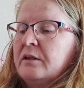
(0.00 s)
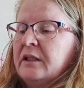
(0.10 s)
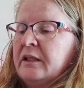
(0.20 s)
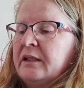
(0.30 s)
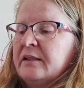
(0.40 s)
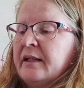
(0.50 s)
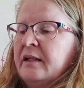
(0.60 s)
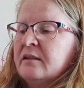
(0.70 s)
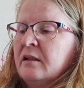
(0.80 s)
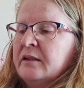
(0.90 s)
the
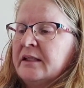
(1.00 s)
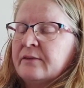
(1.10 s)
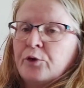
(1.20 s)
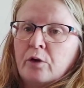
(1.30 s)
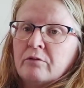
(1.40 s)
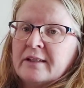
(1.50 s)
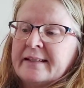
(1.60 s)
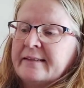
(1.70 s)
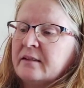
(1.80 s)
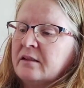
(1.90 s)
dates on these have all
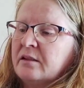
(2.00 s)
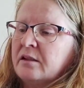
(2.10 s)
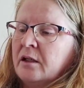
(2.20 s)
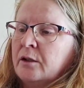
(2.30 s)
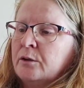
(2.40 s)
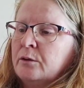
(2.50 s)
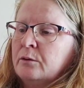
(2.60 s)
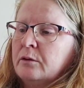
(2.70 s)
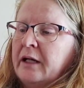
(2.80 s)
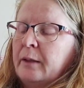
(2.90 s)
released.
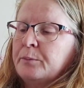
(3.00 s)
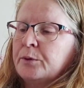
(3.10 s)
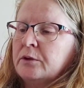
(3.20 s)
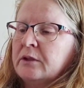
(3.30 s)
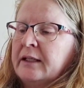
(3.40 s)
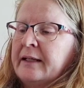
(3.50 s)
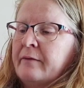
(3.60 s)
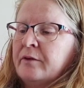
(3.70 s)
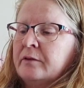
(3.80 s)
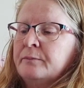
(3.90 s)
So April
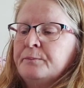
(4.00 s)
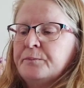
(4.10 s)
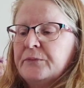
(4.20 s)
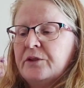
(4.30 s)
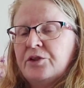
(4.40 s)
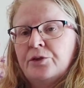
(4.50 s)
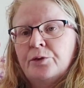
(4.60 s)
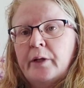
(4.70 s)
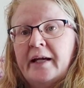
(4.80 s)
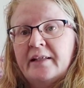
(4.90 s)
11
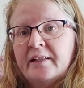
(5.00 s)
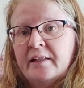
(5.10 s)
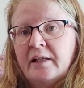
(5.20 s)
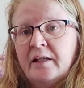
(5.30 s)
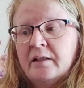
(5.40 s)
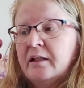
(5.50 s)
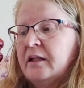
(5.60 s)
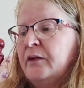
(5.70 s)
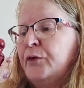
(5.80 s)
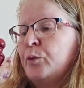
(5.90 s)
to 18.
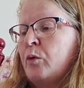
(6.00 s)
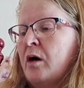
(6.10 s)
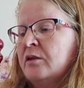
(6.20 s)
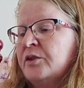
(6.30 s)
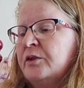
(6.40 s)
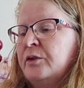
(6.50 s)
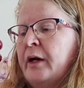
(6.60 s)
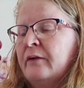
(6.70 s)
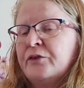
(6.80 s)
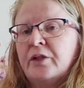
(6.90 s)
If you want, you
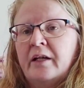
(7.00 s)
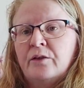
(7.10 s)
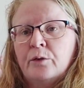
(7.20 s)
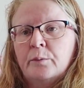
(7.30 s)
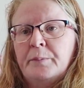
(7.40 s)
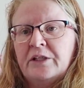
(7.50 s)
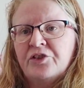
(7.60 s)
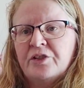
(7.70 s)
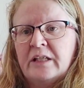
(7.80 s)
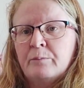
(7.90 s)
have to get your
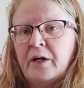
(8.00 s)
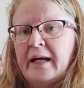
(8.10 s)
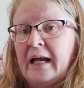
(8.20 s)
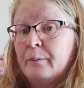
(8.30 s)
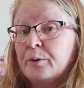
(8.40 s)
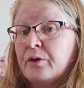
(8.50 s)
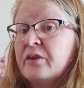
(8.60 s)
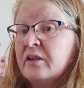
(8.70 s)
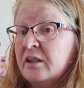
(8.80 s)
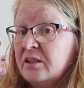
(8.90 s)
pictures in by April
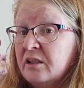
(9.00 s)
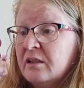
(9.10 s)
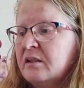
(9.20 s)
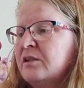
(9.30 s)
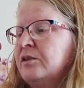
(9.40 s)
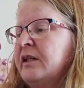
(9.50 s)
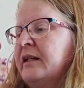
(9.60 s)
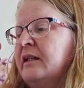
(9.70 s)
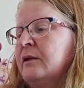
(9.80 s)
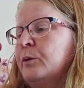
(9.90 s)
30th to
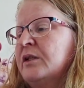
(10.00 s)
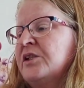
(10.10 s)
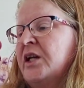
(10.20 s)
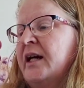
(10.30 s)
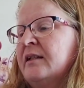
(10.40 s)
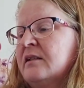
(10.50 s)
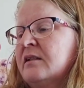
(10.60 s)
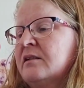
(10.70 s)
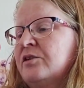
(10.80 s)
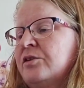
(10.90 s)
get in with a
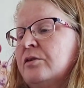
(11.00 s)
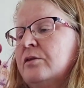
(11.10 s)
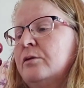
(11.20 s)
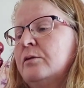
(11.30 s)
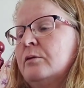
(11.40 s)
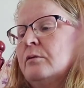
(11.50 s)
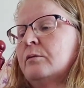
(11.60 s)
chance to